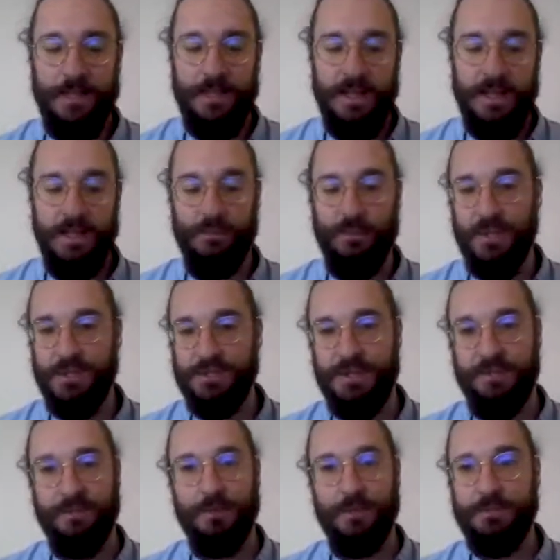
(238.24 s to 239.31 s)
And we also
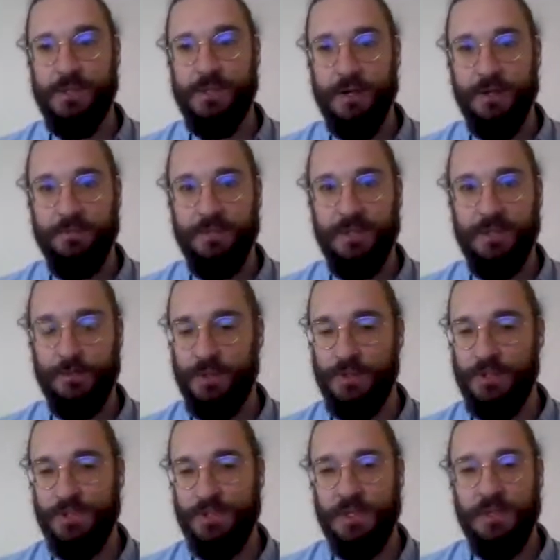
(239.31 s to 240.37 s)
have the cryptography,
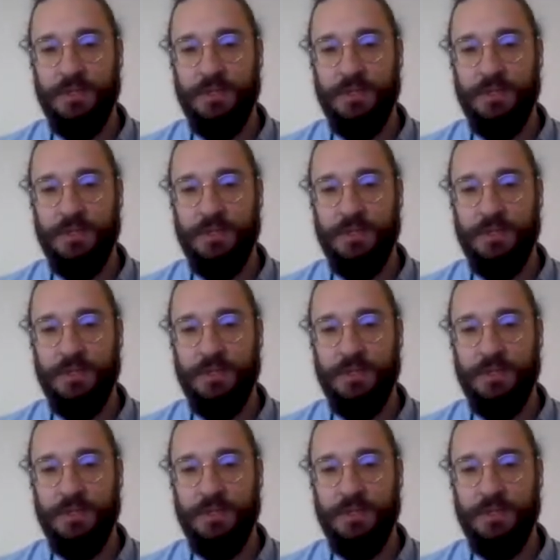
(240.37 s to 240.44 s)
which